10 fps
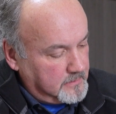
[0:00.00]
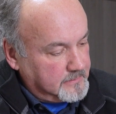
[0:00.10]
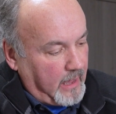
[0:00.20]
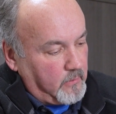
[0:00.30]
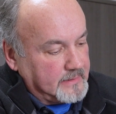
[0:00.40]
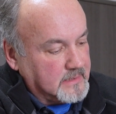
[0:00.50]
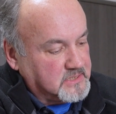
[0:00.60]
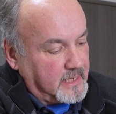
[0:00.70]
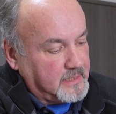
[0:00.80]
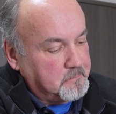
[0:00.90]
Now on the
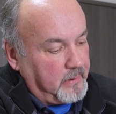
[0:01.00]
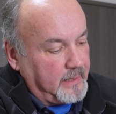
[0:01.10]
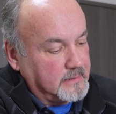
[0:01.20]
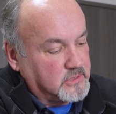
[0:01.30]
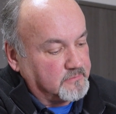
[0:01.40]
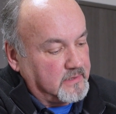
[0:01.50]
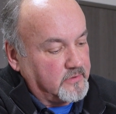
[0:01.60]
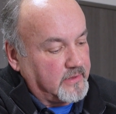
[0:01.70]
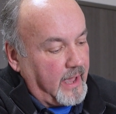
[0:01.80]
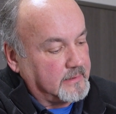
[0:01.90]
second page of
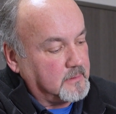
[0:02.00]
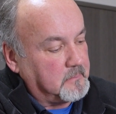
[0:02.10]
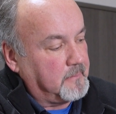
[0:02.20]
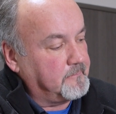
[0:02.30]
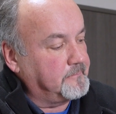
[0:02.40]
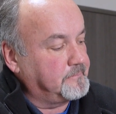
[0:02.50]
this document,